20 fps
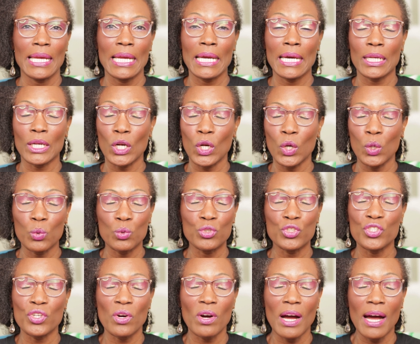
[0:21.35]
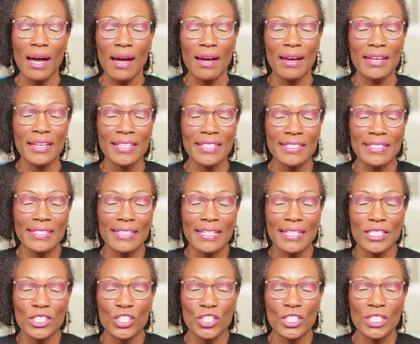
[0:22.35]
can close your eyes
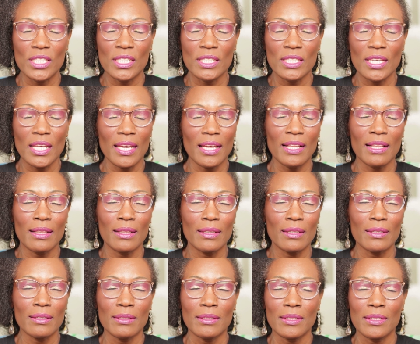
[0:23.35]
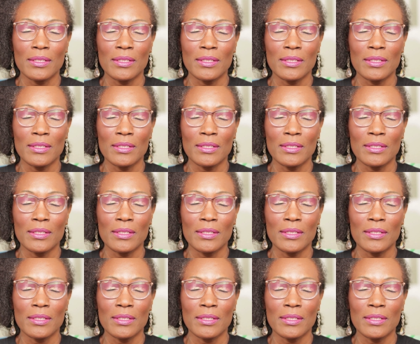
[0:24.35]
and tell